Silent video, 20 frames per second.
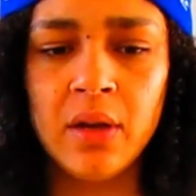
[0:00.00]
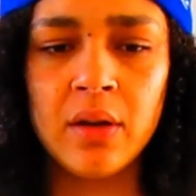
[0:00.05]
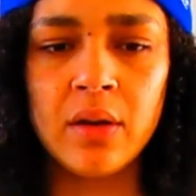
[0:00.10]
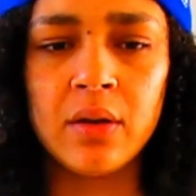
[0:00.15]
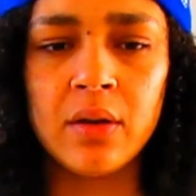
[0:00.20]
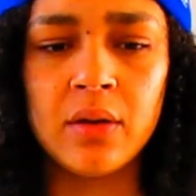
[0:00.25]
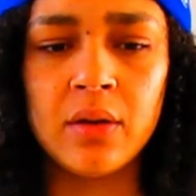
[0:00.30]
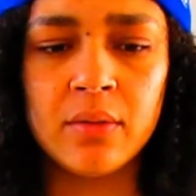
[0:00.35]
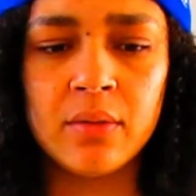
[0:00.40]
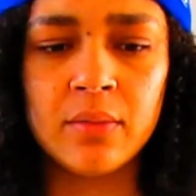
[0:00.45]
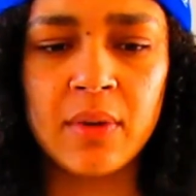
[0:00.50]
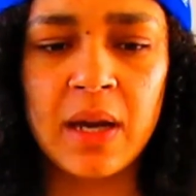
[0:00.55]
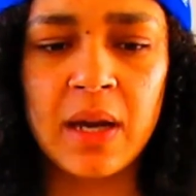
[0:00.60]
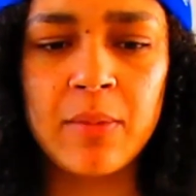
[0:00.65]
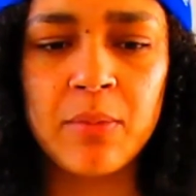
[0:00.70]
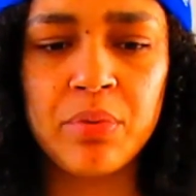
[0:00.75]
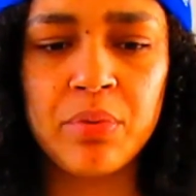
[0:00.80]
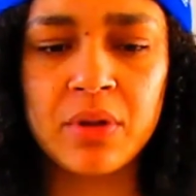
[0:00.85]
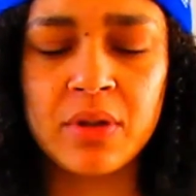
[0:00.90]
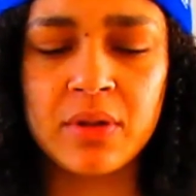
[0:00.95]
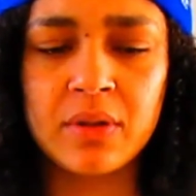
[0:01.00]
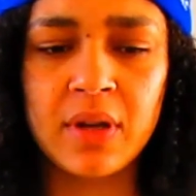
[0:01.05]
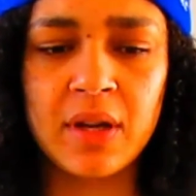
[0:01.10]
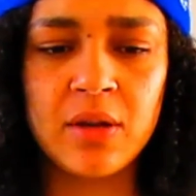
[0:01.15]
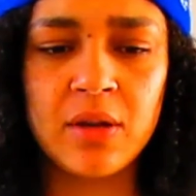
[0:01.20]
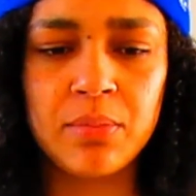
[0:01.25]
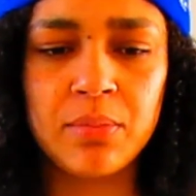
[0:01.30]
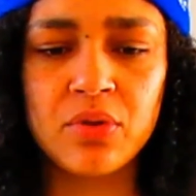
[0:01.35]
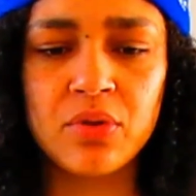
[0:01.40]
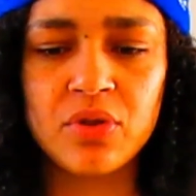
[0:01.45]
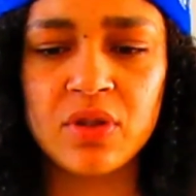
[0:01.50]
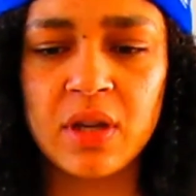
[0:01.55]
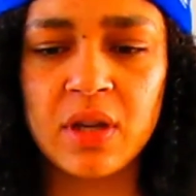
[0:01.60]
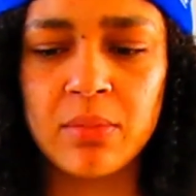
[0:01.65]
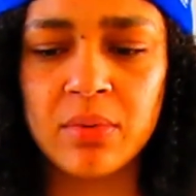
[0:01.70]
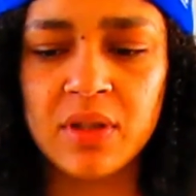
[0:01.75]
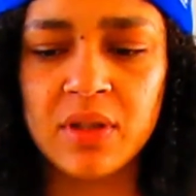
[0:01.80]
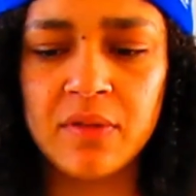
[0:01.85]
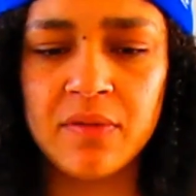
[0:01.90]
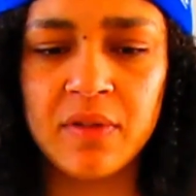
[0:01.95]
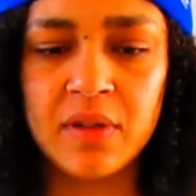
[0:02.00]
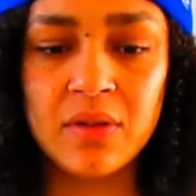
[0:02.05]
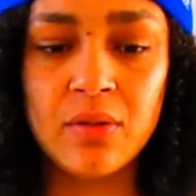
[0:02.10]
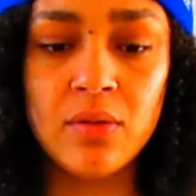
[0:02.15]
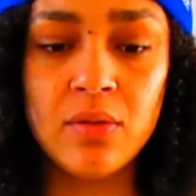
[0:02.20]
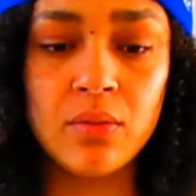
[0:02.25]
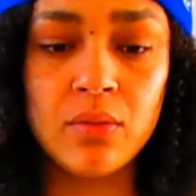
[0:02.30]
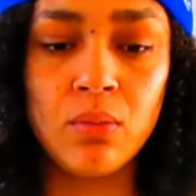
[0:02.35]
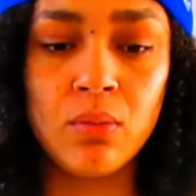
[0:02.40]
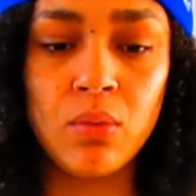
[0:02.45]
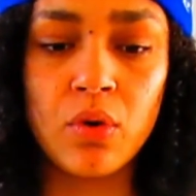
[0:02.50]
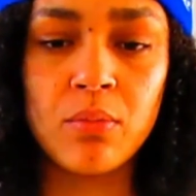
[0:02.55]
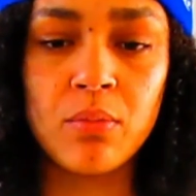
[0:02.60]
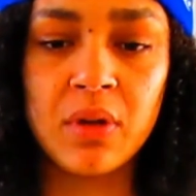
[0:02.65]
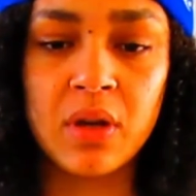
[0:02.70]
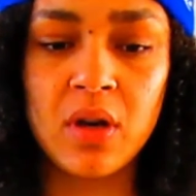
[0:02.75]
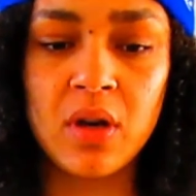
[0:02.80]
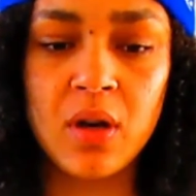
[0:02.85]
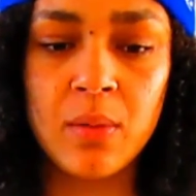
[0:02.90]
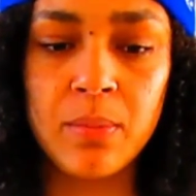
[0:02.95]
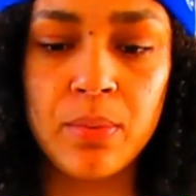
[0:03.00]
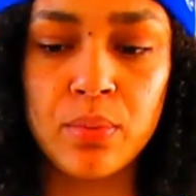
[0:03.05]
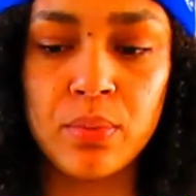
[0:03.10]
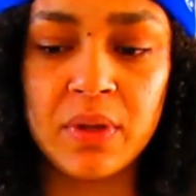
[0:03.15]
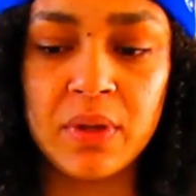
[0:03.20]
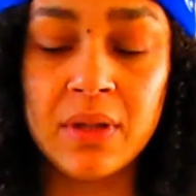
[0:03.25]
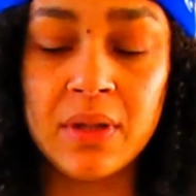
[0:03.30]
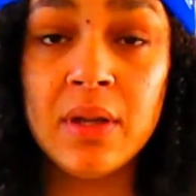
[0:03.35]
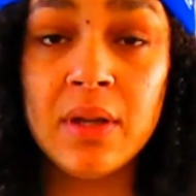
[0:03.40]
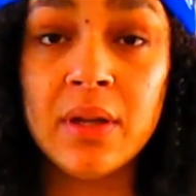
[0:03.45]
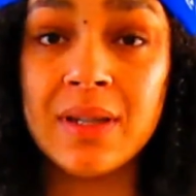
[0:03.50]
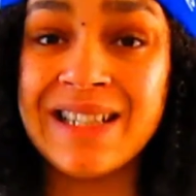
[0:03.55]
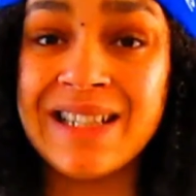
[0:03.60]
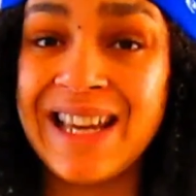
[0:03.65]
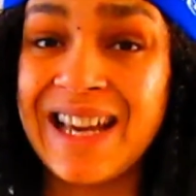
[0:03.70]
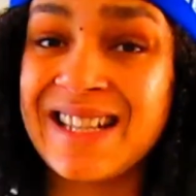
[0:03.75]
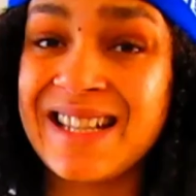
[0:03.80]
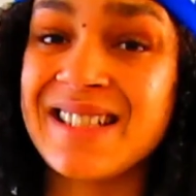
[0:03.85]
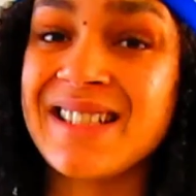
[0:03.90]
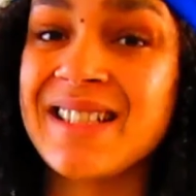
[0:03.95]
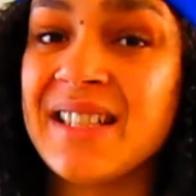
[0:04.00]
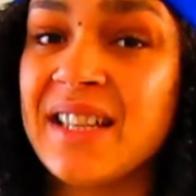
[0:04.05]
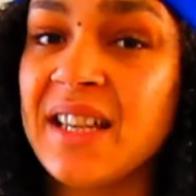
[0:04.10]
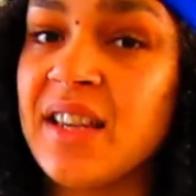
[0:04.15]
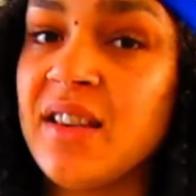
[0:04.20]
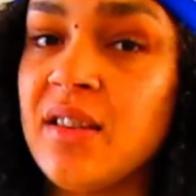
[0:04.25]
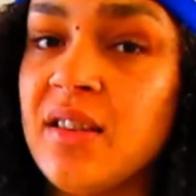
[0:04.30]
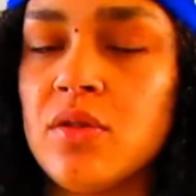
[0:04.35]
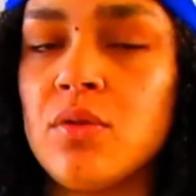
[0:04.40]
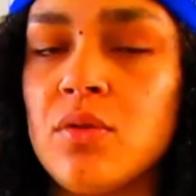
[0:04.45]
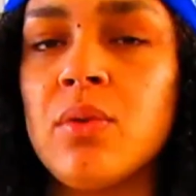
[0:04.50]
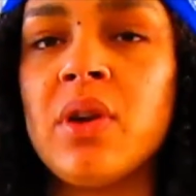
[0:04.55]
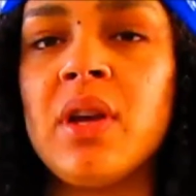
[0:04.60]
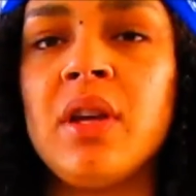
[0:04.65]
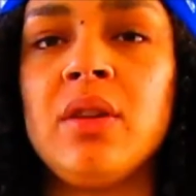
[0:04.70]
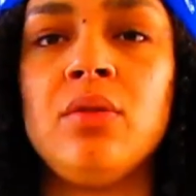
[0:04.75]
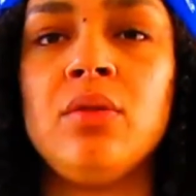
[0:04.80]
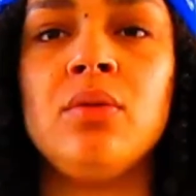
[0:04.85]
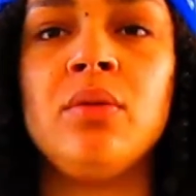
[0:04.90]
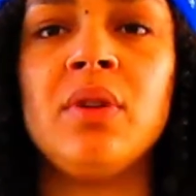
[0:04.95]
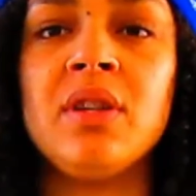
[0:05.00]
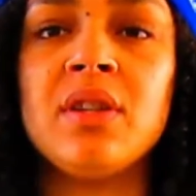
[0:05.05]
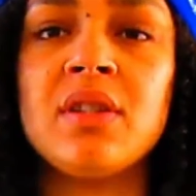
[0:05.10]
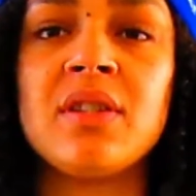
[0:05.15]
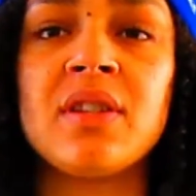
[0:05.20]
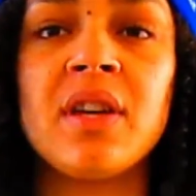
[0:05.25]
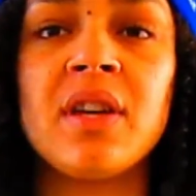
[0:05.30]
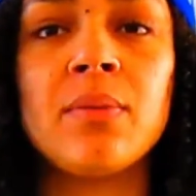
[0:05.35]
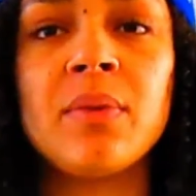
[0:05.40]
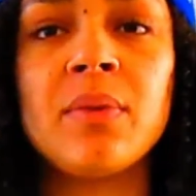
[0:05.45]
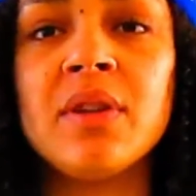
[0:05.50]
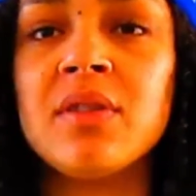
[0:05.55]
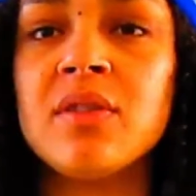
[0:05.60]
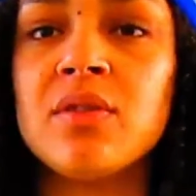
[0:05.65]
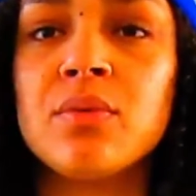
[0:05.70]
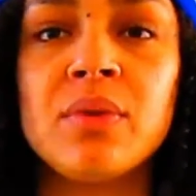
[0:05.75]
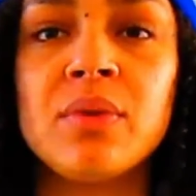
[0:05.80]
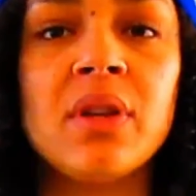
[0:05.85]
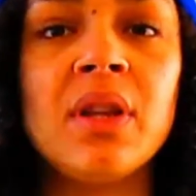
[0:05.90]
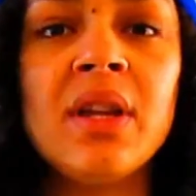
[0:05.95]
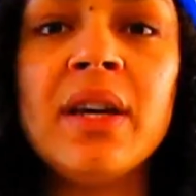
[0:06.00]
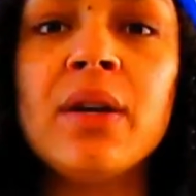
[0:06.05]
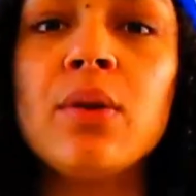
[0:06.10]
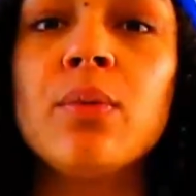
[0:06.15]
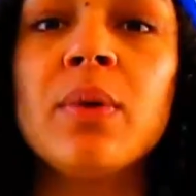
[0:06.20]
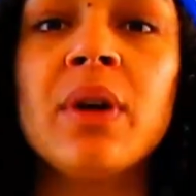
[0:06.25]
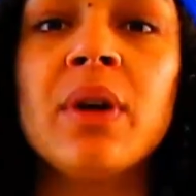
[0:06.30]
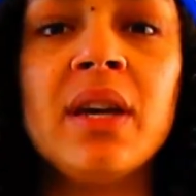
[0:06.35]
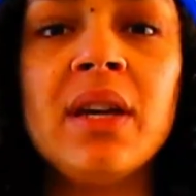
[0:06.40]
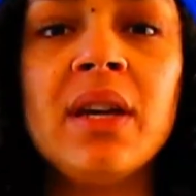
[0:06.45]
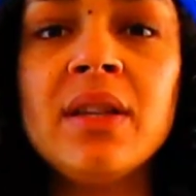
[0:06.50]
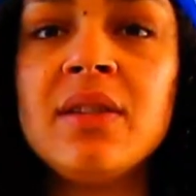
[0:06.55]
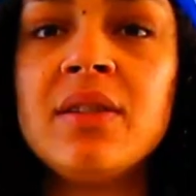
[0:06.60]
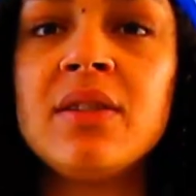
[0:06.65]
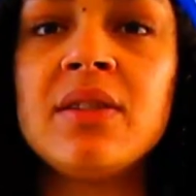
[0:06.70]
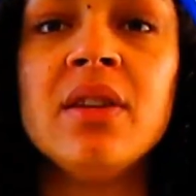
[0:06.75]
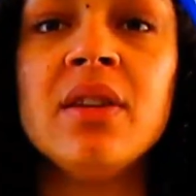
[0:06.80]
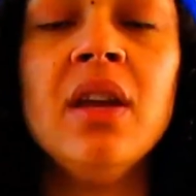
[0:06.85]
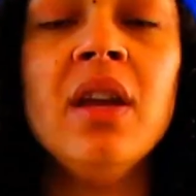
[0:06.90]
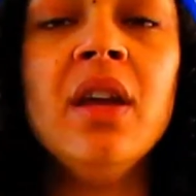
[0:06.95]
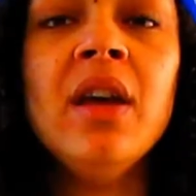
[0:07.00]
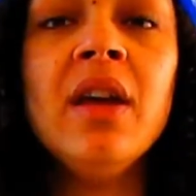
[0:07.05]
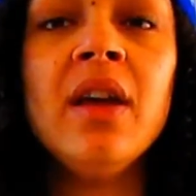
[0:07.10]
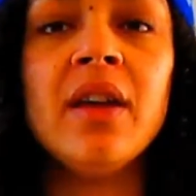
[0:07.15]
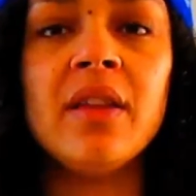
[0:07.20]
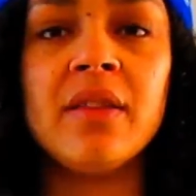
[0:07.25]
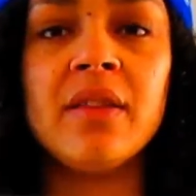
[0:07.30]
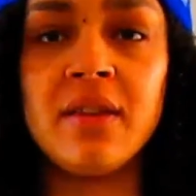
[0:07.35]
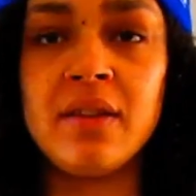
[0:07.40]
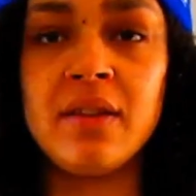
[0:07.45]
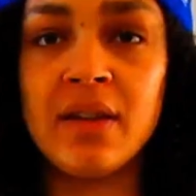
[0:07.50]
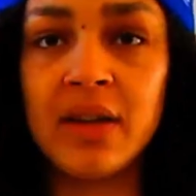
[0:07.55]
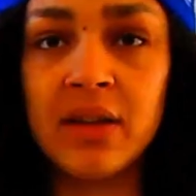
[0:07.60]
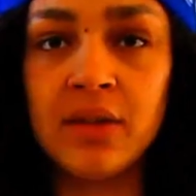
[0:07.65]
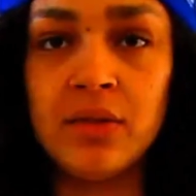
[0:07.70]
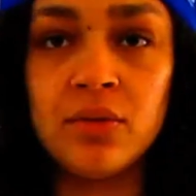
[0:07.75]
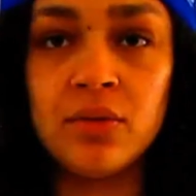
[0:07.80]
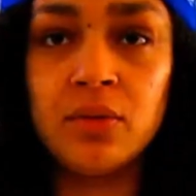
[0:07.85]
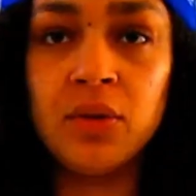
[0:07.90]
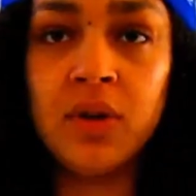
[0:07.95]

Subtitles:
I'm a kind of person, I believe in warming up with an exercise. So what I do is side raises with light weights, and then I do